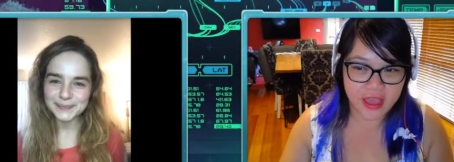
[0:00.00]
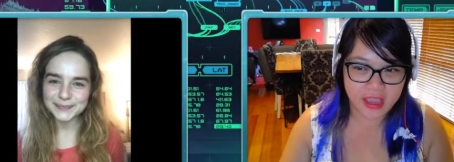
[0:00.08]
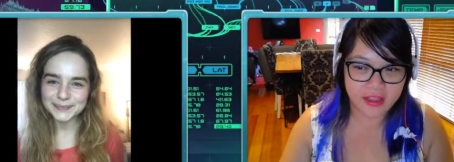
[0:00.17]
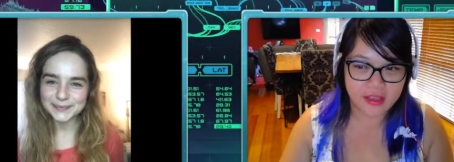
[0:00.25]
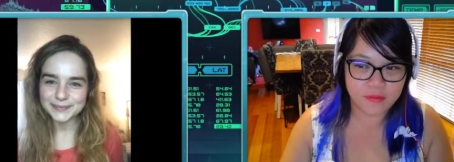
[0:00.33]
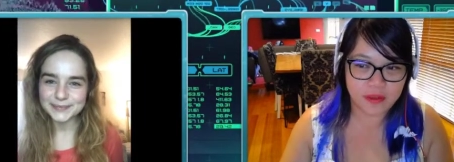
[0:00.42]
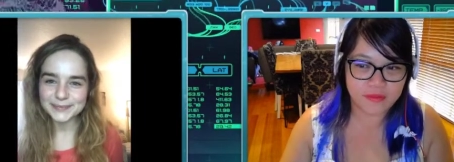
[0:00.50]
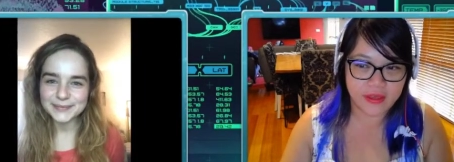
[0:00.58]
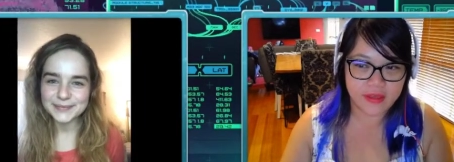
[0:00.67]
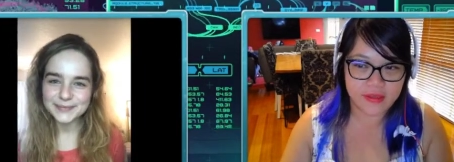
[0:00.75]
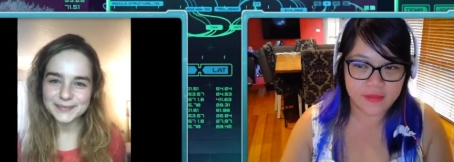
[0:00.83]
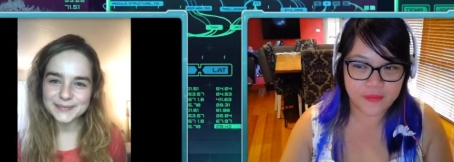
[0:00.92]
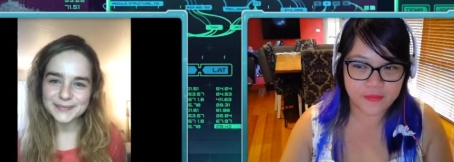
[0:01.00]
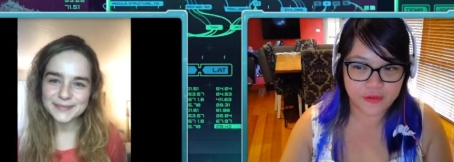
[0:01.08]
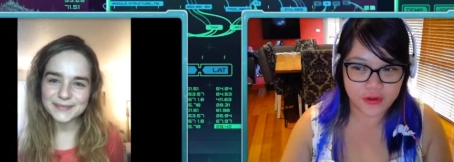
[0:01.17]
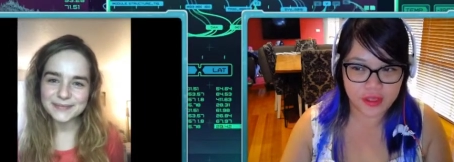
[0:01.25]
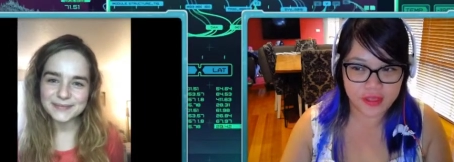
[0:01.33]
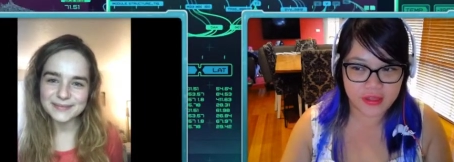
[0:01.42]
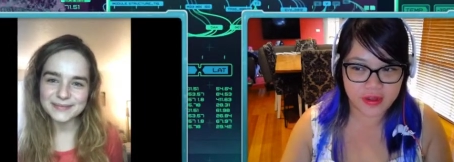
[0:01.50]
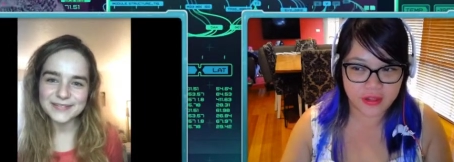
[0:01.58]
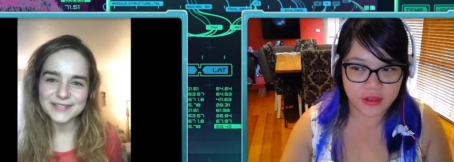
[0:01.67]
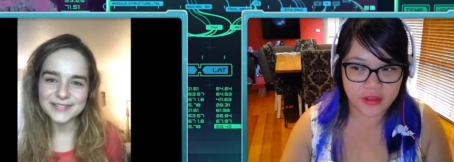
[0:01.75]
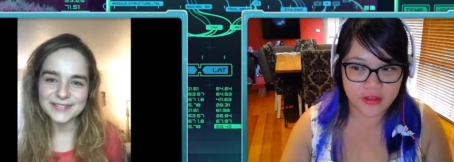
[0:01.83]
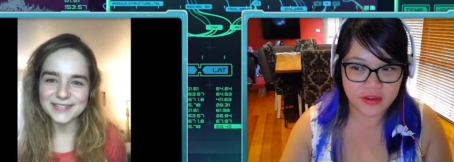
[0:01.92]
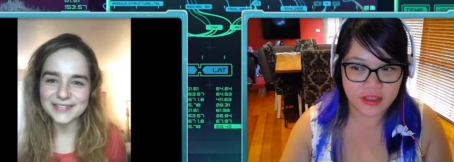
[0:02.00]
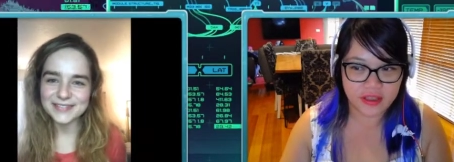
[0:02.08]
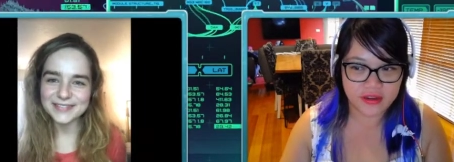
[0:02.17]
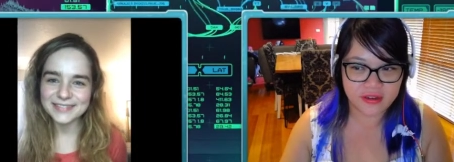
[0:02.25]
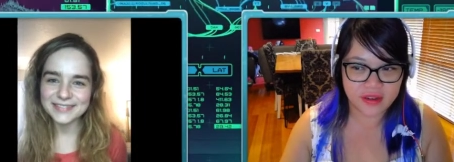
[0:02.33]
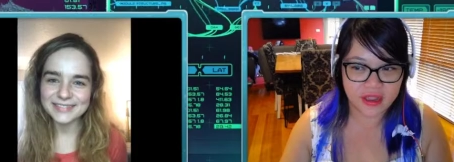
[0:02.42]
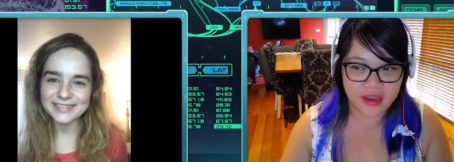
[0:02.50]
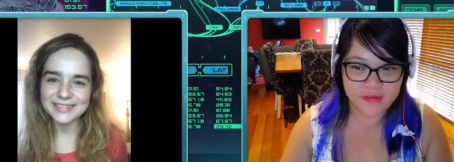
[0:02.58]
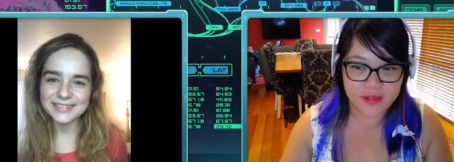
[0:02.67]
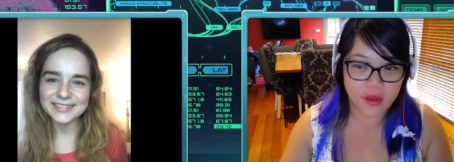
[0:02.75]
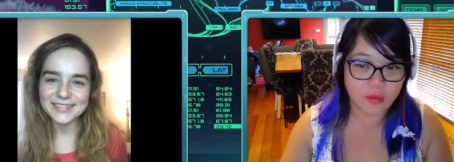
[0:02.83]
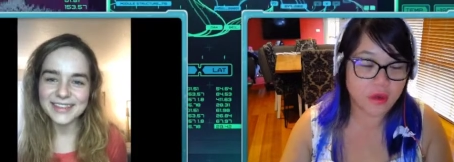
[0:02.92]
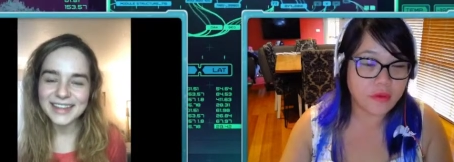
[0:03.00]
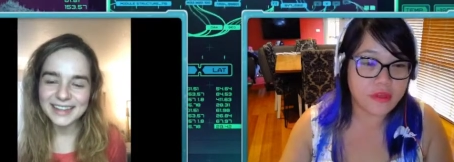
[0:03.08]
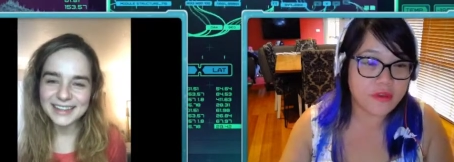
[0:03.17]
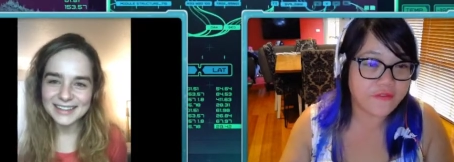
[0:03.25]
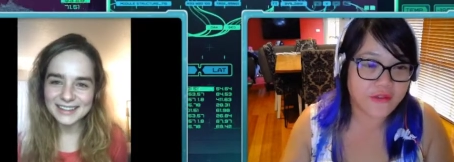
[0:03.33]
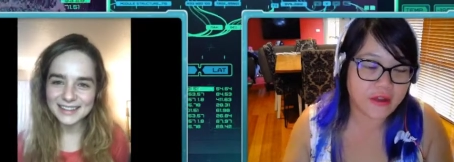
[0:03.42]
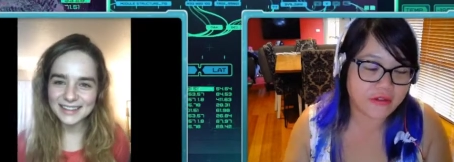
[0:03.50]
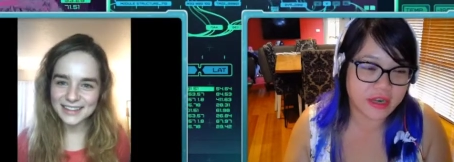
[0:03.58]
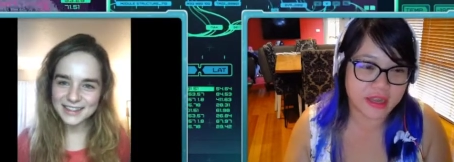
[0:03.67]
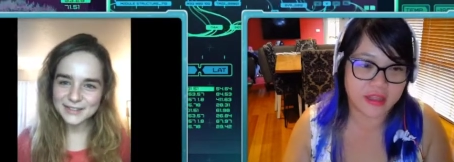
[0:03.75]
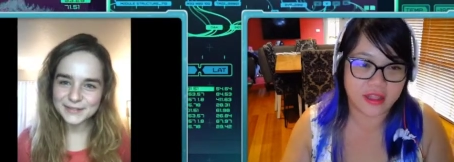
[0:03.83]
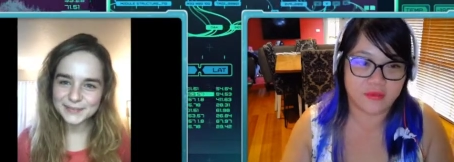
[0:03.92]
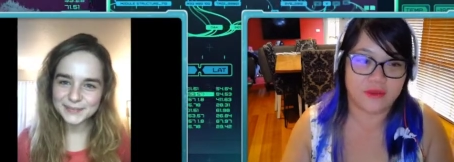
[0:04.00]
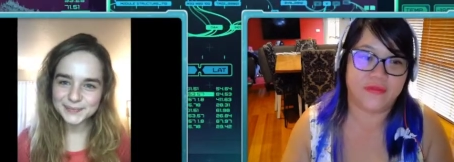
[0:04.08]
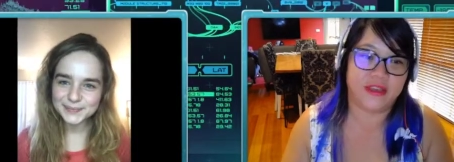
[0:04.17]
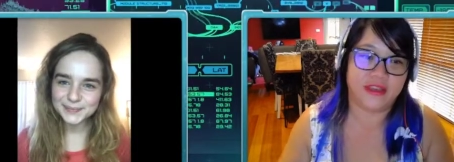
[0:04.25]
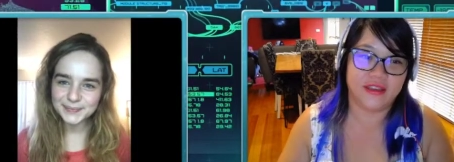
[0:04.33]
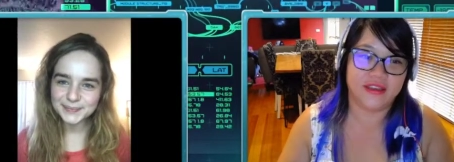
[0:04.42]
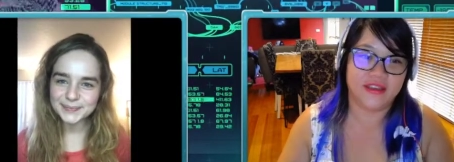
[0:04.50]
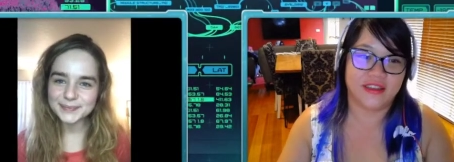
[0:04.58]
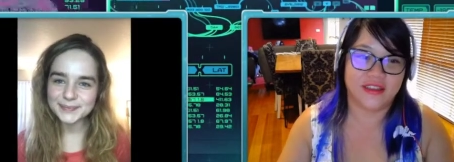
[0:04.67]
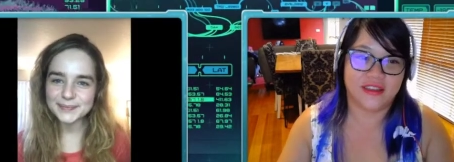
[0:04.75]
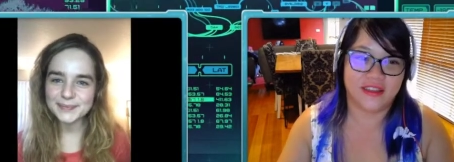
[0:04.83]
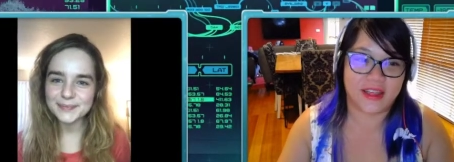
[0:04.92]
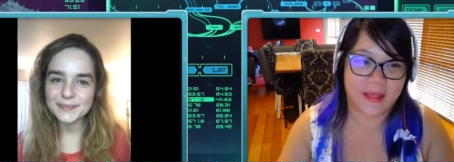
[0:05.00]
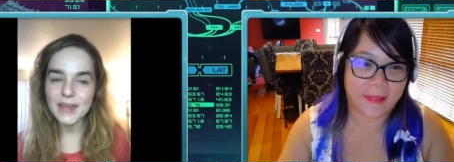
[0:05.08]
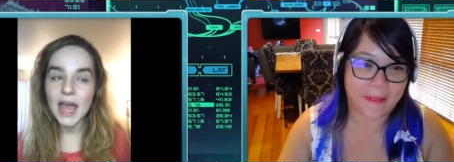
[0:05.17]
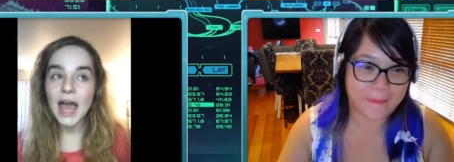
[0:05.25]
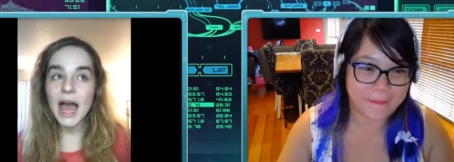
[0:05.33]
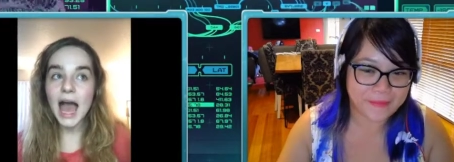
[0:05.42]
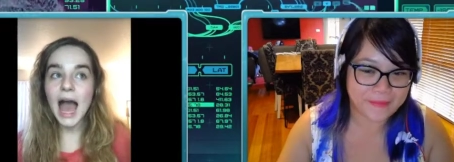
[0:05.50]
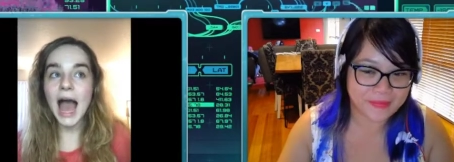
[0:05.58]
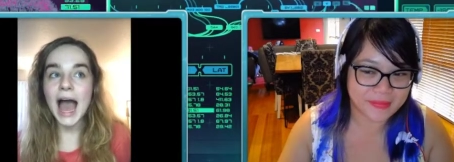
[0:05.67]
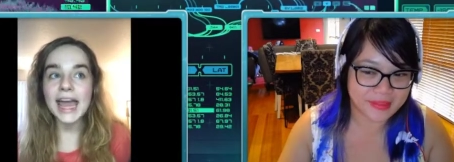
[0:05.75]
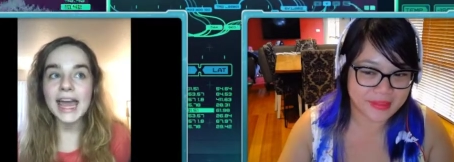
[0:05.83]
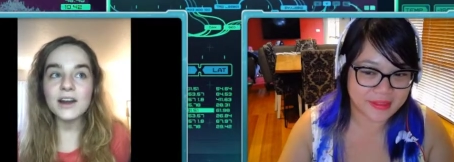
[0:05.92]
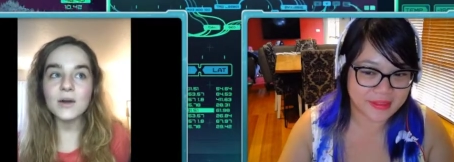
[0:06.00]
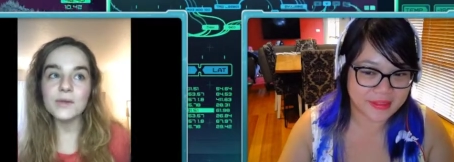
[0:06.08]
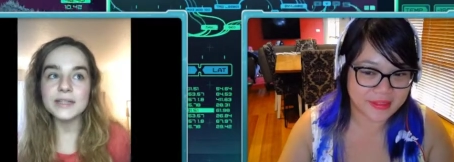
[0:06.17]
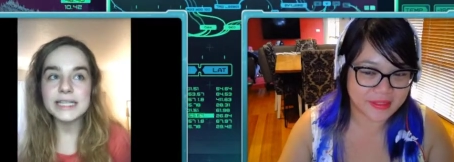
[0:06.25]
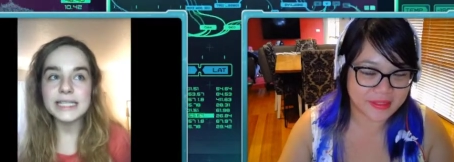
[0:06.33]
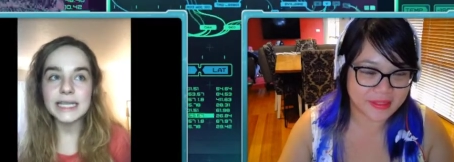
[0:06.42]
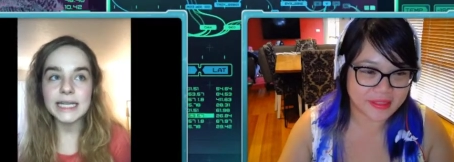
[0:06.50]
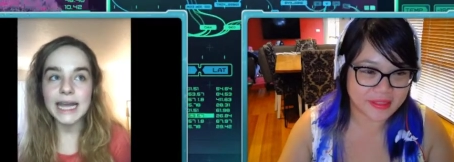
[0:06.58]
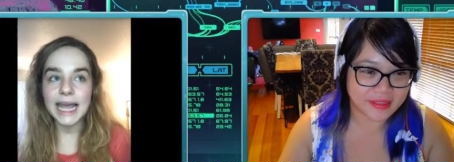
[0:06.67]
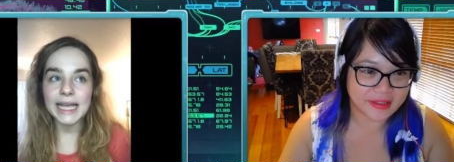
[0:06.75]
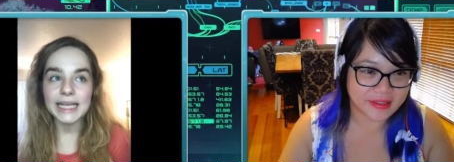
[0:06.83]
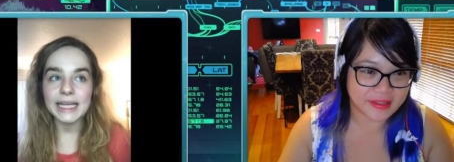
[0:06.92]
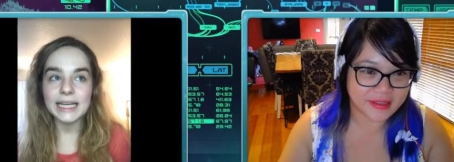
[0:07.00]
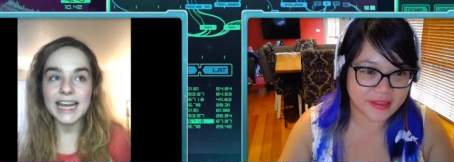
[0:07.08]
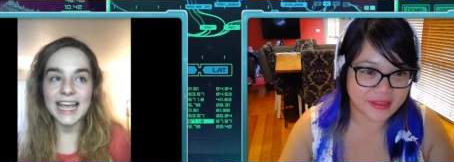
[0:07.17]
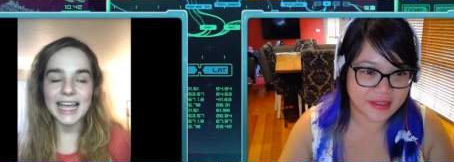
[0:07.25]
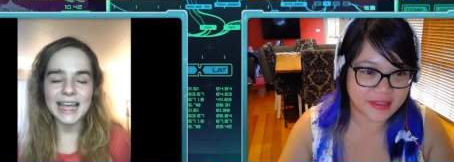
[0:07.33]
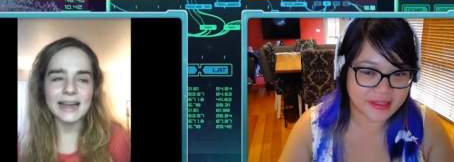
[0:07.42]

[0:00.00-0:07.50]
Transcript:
Speaker 1: of the Alien movies before you did Alone? And, and if so, what was your favorite Alien movie?
Speaker 2: I had only seen Alien